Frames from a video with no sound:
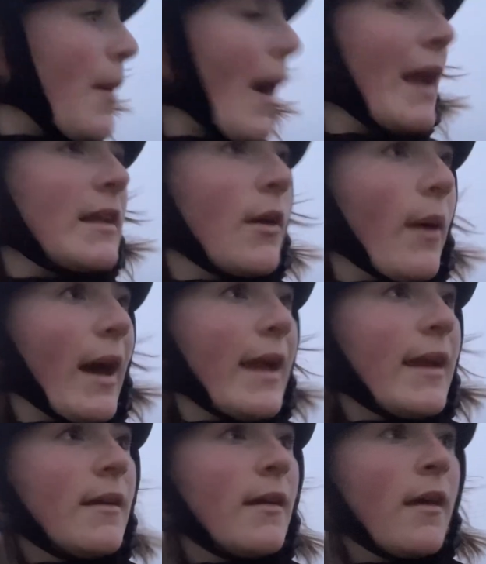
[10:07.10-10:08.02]
Paddy
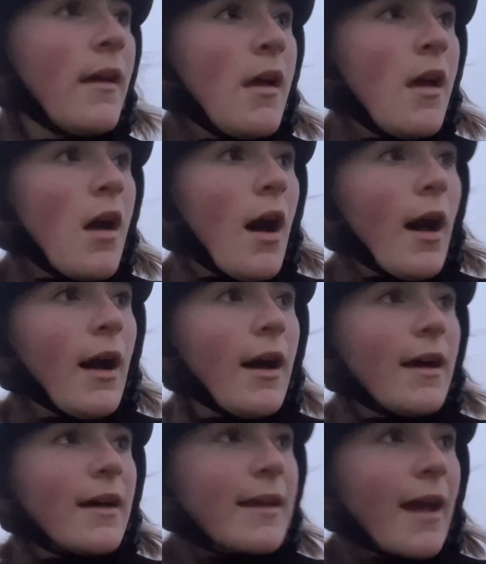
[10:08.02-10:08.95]
away.
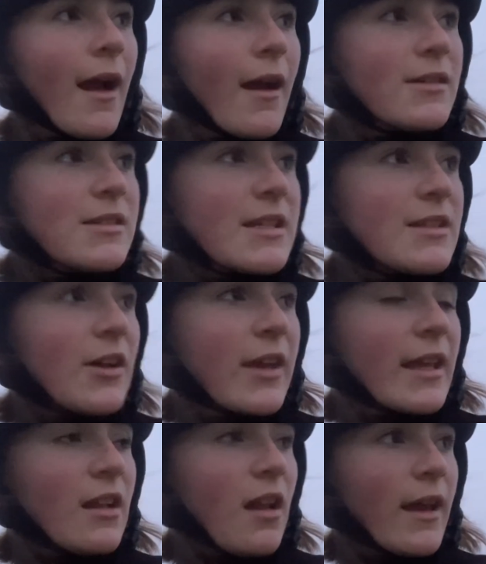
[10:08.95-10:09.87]
Karis is
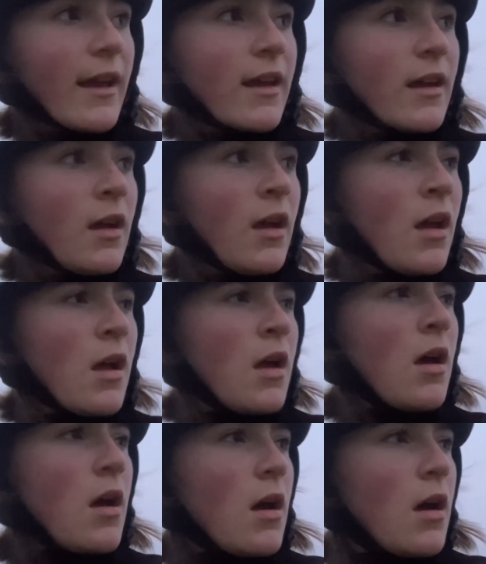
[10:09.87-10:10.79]
looking like, I
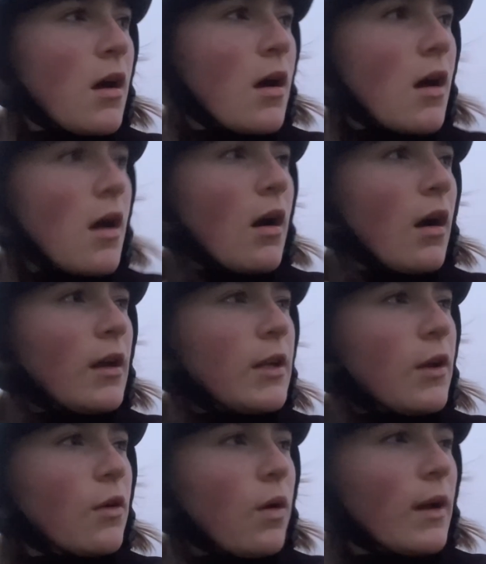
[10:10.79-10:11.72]
don't
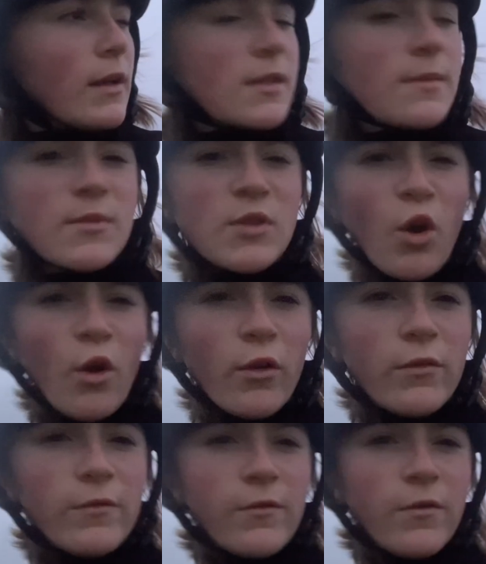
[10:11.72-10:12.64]
know, quite some
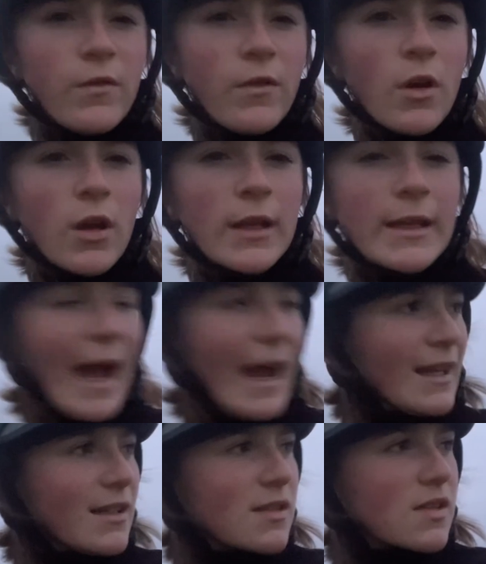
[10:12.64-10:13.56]
sort of
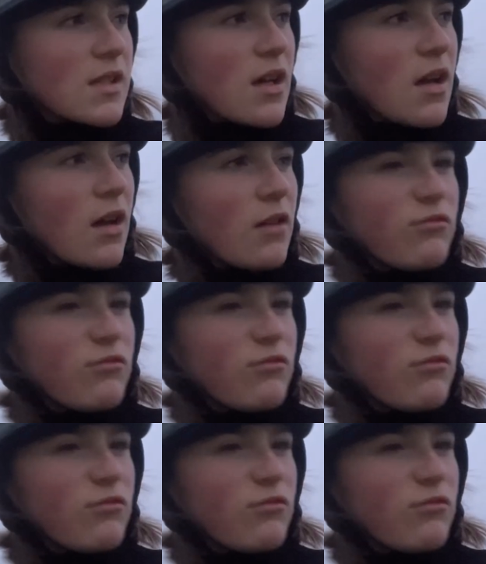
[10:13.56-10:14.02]
gangster